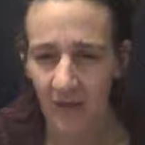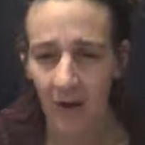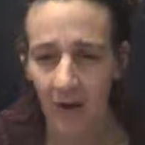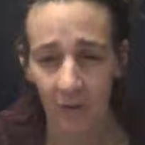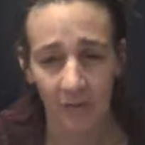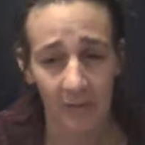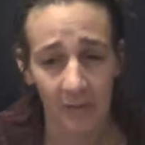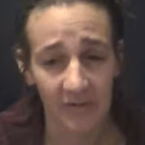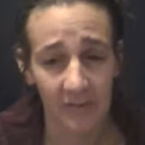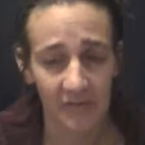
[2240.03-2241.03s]
Oh, I'm a
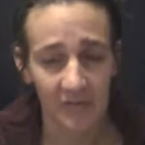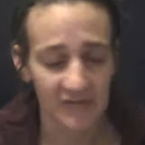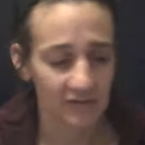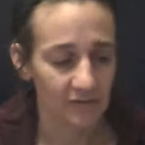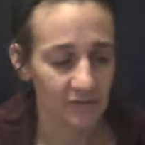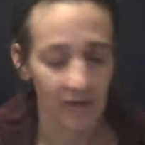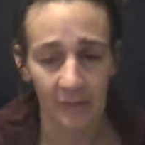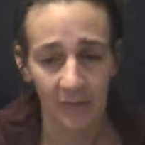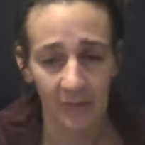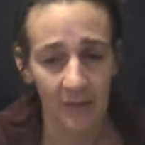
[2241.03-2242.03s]
night person, girl.
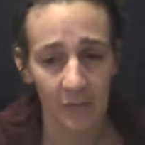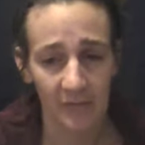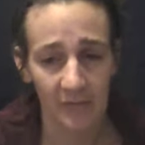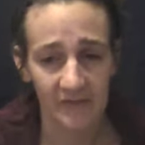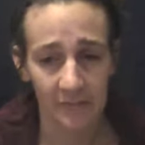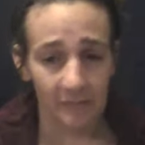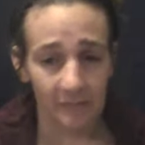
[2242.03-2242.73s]
I'm always up.